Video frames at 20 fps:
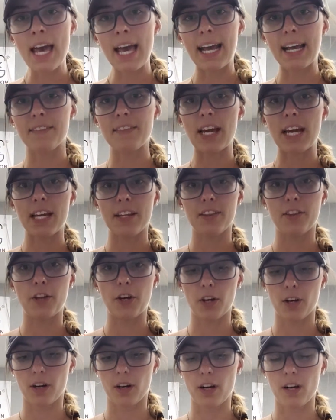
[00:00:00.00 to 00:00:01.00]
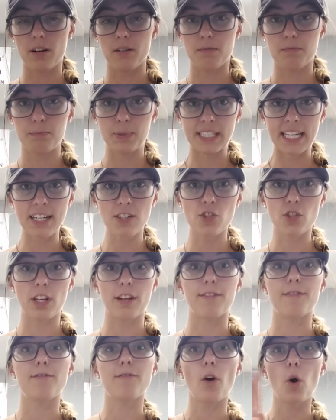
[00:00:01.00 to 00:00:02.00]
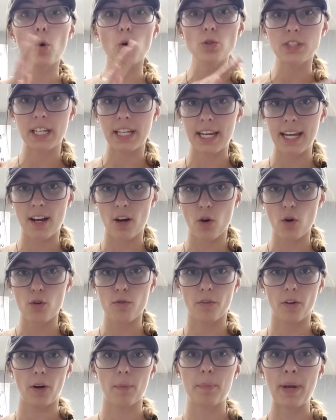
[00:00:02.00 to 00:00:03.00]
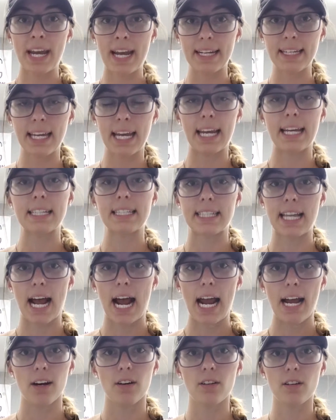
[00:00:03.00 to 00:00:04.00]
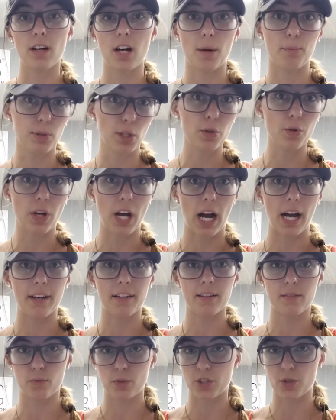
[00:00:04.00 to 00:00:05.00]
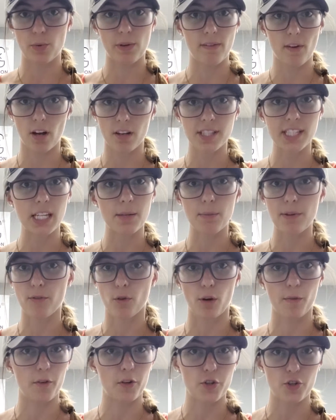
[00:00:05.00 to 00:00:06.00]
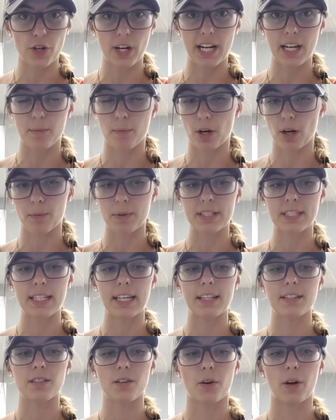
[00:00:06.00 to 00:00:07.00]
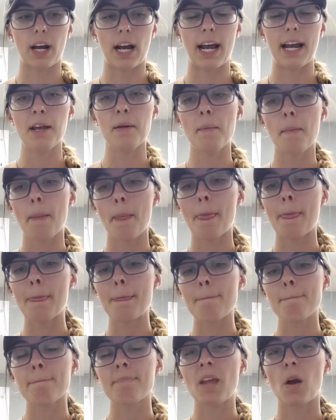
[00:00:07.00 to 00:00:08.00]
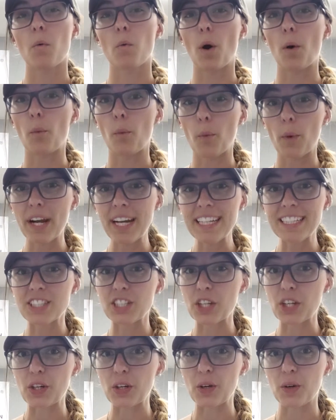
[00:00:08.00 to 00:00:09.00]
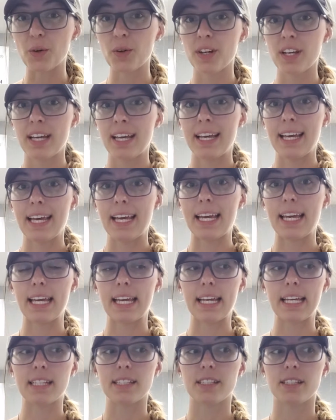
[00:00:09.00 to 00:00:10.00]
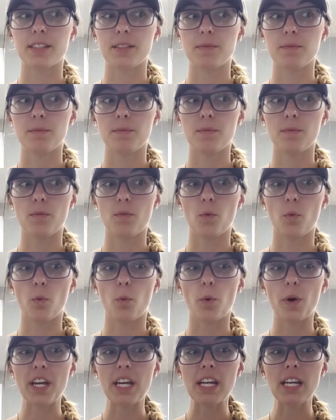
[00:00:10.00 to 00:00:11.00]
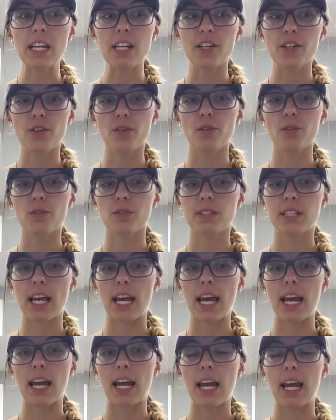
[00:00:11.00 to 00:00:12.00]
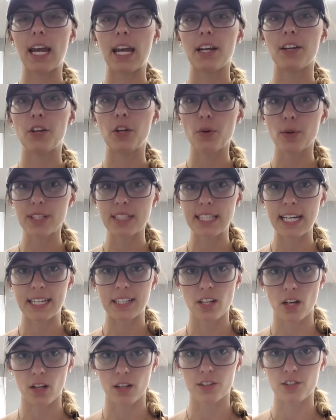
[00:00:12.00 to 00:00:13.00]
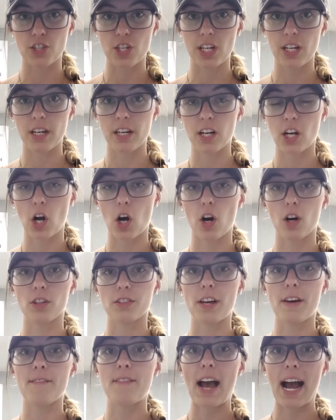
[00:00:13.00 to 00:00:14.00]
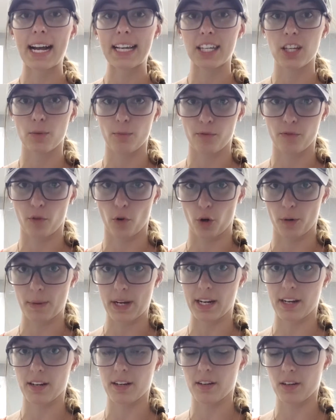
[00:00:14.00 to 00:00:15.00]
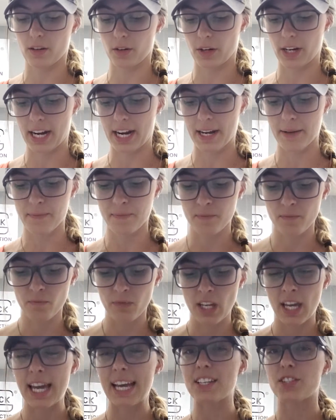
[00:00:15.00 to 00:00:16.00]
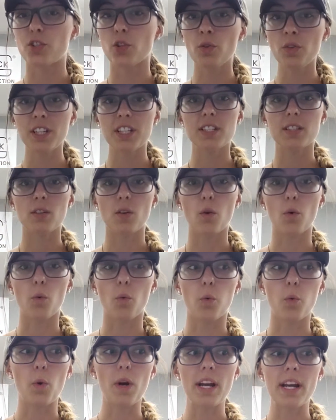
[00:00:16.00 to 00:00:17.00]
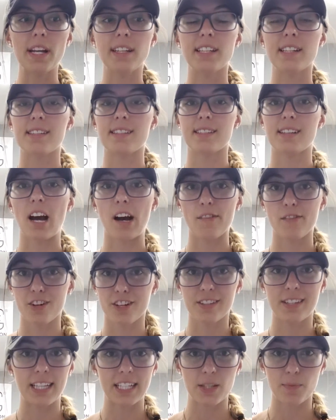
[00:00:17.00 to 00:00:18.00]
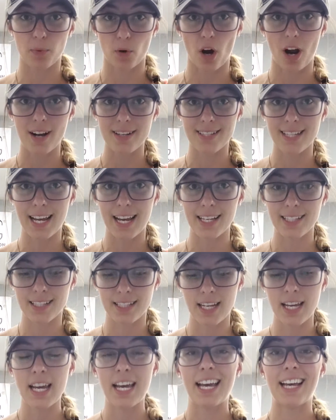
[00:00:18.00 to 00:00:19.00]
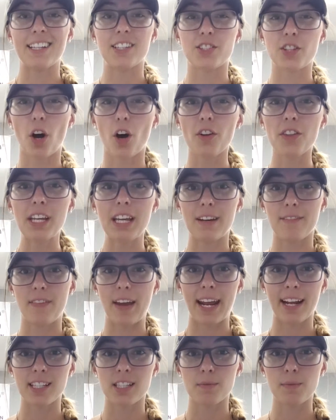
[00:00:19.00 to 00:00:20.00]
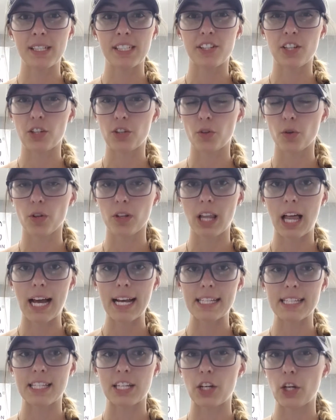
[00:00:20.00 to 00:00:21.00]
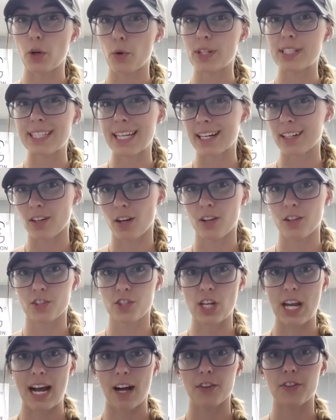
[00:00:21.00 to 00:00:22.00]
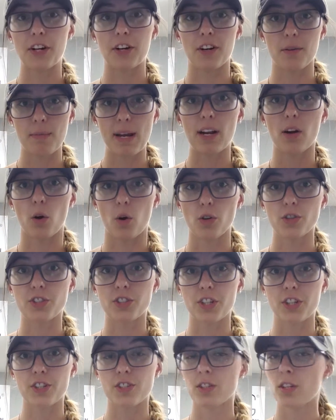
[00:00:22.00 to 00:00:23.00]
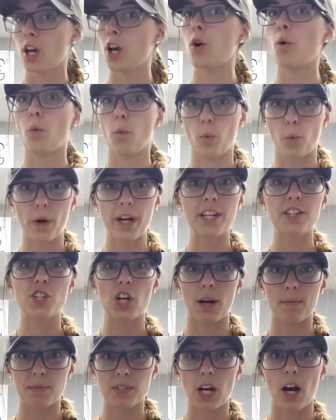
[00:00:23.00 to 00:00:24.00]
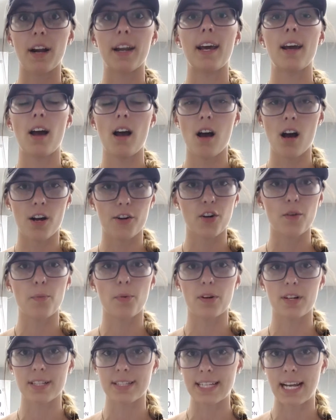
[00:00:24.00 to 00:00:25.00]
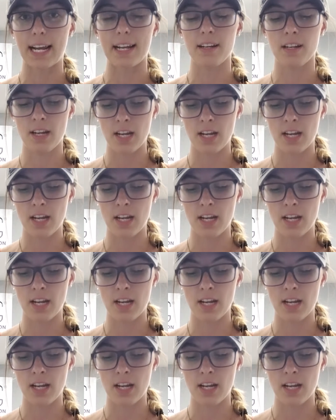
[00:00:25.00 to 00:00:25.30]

And then they're potentially folding it over pancake style, a blue gun, which we've all seen before for training purposes, okay? What we do is we use a newest technology called vacuum forming, okay? As soon as we discovered this process and saw the advancement to utilize the newest technology out there to make holsters, we jumped on it 100%.